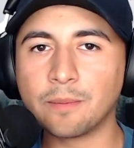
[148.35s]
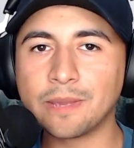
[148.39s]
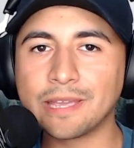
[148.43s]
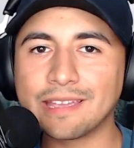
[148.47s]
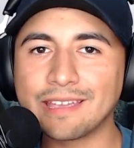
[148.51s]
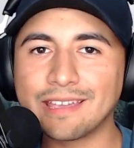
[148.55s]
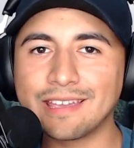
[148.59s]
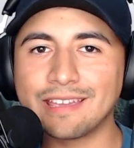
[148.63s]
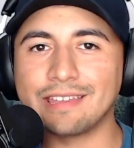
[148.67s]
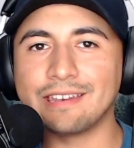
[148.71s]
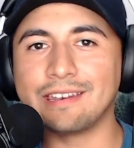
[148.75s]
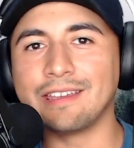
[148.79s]

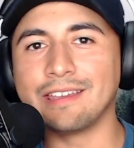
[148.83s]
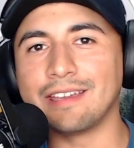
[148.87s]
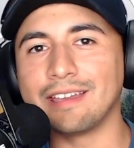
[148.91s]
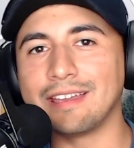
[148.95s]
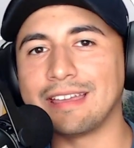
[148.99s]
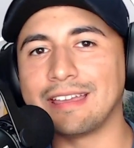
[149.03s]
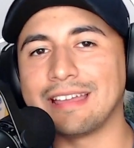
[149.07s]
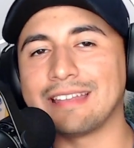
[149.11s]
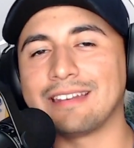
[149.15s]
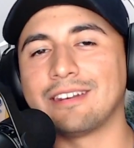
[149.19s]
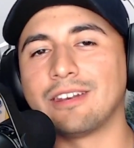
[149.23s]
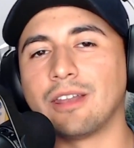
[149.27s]
in
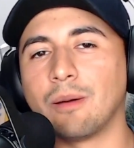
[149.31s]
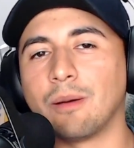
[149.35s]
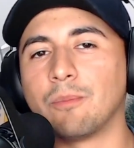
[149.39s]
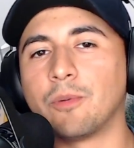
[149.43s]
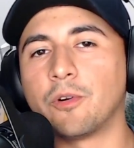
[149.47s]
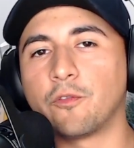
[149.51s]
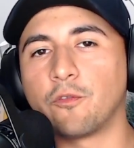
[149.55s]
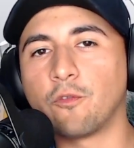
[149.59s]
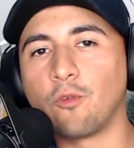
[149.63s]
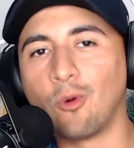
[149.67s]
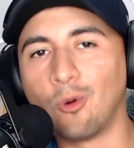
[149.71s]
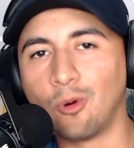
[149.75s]
at
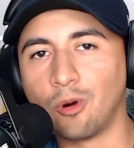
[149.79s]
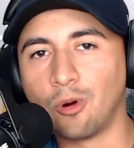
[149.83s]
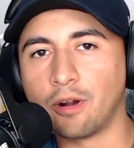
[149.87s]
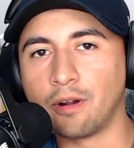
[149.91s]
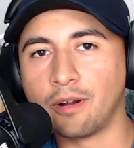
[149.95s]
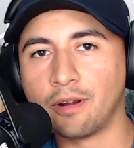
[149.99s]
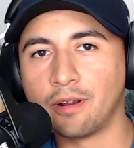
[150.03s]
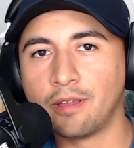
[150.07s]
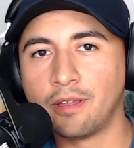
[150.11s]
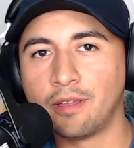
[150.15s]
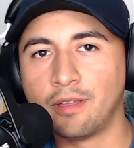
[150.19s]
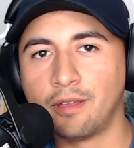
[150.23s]
number 4,
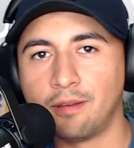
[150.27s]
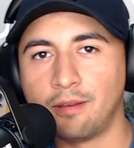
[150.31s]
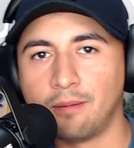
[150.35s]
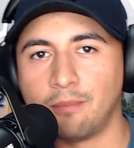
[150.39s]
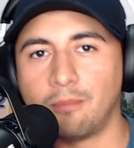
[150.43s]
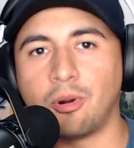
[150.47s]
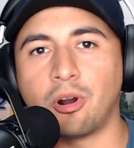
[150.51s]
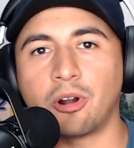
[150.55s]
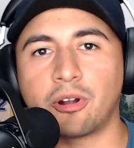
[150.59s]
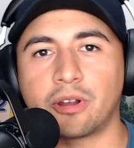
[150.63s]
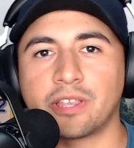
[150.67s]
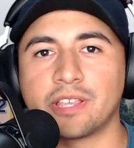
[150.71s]

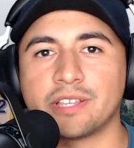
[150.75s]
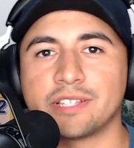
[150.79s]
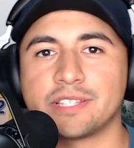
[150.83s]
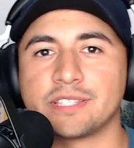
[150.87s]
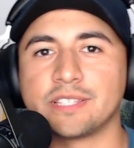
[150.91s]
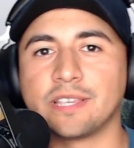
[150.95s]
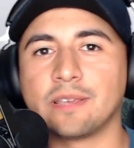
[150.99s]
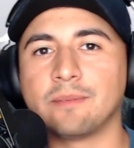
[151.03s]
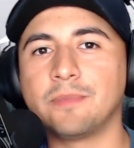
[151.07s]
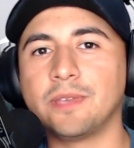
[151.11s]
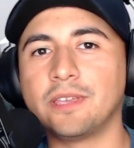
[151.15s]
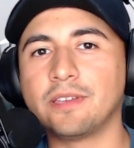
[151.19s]
Marcus
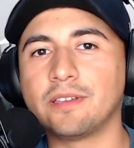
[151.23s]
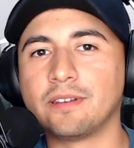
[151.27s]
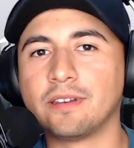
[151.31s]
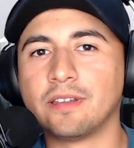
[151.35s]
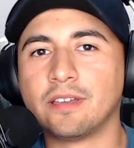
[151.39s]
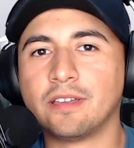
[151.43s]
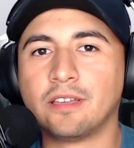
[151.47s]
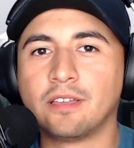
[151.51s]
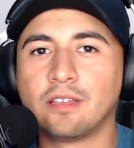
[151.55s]
Semien.